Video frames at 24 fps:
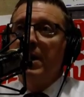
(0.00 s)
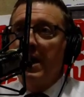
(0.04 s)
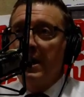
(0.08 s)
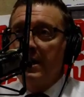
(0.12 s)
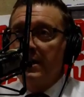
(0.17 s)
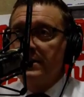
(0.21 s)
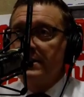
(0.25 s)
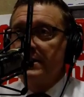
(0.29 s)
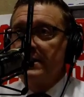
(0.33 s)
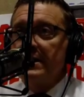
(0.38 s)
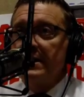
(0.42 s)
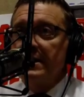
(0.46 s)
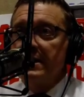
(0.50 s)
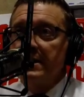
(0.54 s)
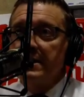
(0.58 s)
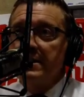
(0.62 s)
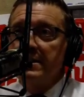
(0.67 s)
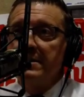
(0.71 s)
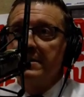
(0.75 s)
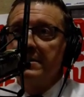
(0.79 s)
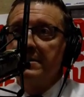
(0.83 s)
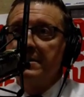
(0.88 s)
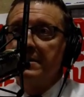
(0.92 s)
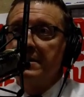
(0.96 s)
policy
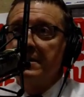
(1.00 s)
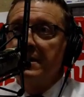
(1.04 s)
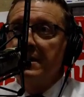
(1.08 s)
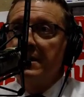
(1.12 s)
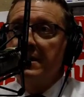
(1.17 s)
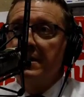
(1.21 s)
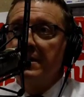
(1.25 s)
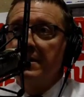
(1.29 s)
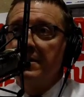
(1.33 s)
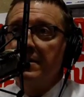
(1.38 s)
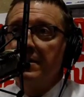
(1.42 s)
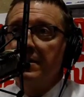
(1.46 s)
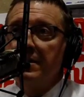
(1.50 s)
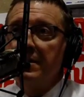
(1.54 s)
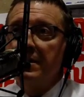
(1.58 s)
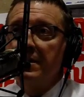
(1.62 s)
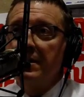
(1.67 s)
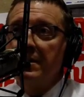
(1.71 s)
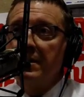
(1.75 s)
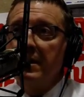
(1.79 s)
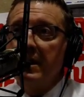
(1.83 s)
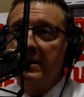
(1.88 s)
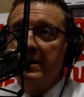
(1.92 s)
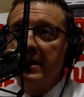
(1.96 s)
is
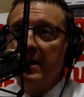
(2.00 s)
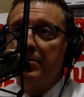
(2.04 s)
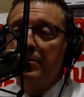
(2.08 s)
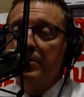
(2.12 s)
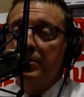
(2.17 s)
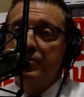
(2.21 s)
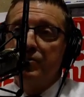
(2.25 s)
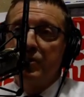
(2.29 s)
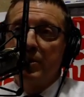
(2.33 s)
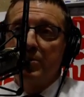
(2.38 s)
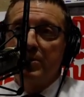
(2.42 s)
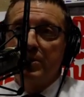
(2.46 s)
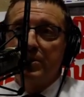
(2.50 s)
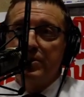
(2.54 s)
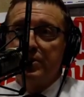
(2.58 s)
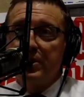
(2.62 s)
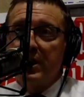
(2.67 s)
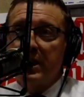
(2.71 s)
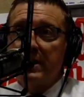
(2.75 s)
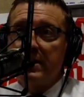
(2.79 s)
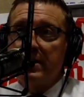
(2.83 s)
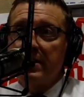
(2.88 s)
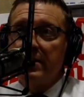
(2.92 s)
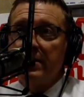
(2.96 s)
they double and triple
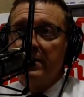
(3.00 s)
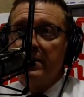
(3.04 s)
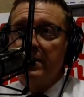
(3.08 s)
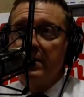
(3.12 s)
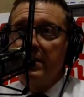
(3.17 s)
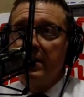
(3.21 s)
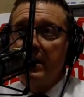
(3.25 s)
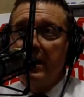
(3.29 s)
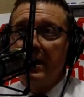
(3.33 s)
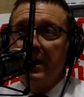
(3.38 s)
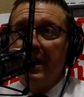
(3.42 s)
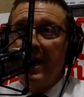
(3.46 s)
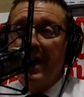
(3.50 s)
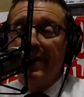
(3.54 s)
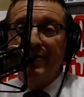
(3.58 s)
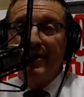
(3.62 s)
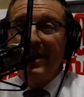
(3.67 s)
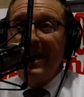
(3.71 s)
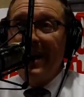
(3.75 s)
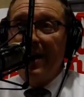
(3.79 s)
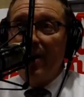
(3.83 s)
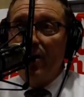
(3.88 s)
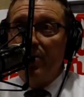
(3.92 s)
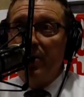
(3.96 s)
check
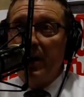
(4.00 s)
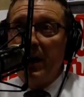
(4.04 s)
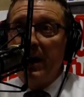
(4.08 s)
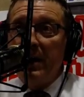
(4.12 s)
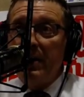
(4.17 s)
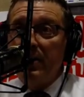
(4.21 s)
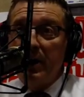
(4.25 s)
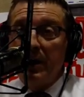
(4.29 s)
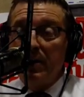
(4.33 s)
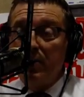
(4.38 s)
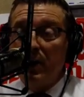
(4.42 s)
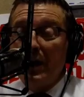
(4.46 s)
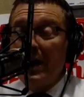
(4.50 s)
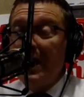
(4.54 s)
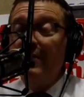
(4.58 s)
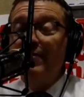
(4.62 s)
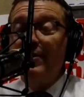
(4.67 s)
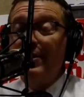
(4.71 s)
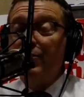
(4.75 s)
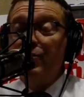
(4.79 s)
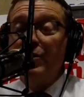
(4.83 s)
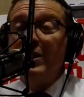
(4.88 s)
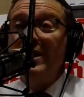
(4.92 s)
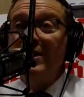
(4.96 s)
every airbag,
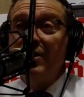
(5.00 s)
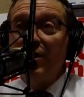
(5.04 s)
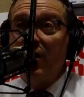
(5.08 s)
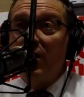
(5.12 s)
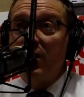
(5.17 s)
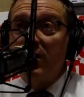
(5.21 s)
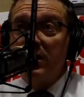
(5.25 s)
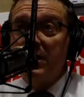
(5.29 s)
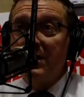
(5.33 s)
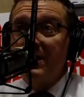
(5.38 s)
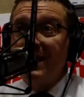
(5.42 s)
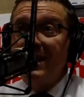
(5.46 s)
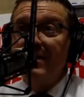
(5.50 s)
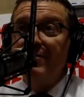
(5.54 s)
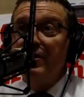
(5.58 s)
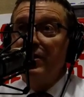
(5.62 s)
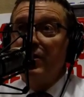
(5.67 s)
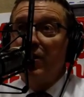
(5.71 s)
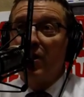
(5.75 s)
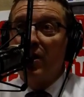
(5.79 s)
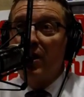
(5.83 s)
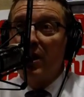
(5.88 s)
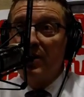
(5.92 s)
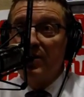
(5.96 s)
every recall on
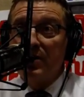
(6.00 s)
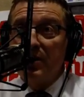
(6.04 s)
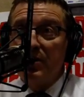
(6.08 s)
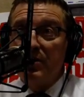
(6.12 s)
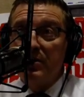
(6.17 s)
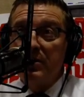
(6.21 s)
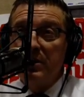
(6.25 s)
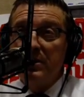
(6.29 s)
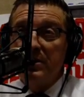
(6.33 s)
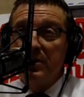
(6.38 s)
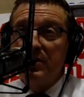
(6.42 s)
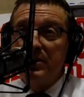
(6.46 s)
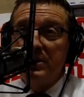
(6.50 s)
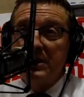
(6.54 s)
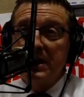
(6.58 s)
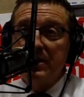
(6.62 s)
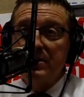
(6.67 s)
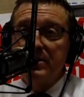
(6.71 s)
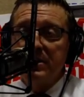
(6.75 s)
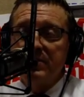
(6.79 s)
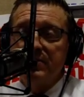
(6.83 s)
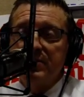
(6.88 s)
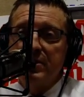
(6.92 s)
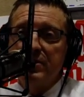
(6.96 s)
every car on their
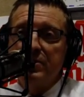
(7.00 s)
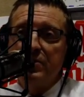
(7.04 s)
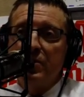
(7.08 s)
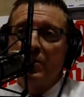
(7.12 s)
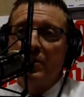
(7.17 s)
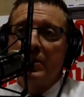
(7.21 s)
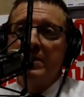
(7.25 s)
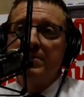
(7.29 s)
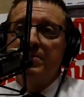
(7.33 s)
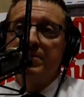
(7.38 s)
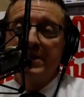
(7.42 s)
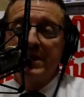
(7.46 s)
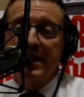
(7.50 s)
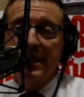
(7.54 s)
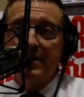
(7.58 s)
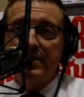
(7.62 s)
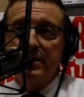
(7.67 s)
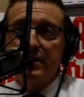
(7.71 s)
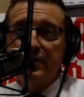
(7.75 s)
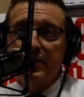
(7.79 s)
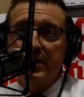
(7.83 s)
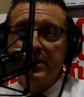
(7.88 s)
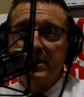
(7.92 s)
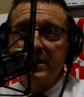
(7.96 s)
sales inventory,
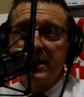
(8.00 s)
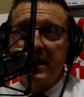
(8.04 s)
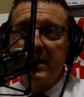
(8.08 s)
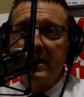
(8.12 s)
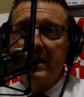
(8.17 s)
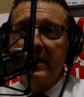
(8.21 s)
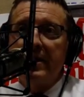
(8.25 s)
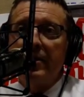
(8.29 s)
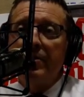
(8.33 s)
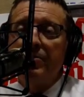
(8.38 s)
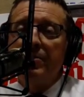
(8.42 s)
particularly for the Takata